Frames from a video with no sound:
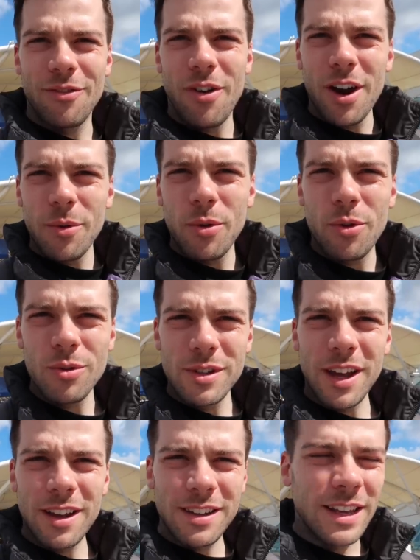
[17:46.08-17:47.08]
Right, we're all
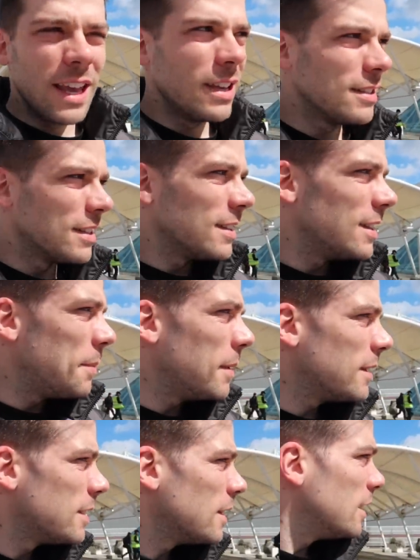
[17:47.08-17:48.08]
done. Keegan's just
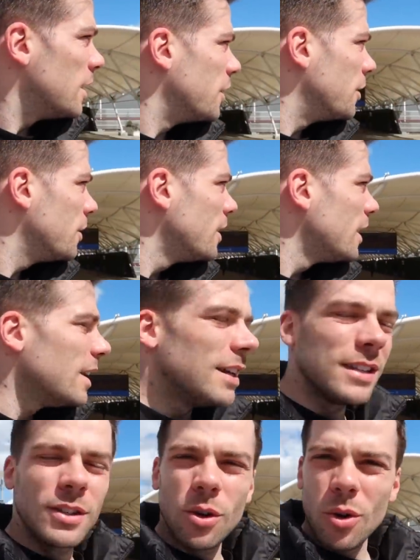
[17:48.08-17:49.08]
nipping to the loo.
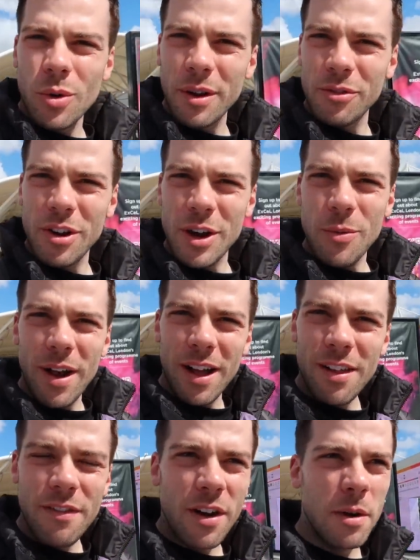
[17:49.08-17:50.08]
His talk went really
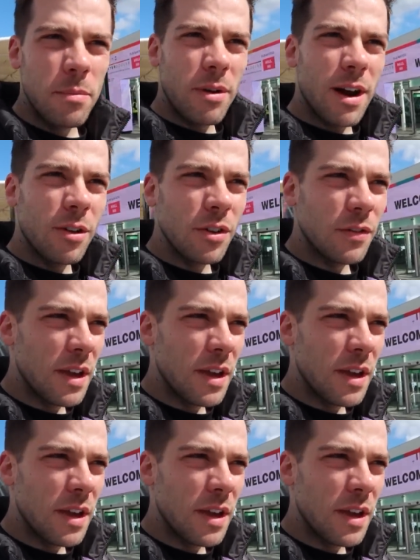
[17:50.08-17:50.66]
well, very proud of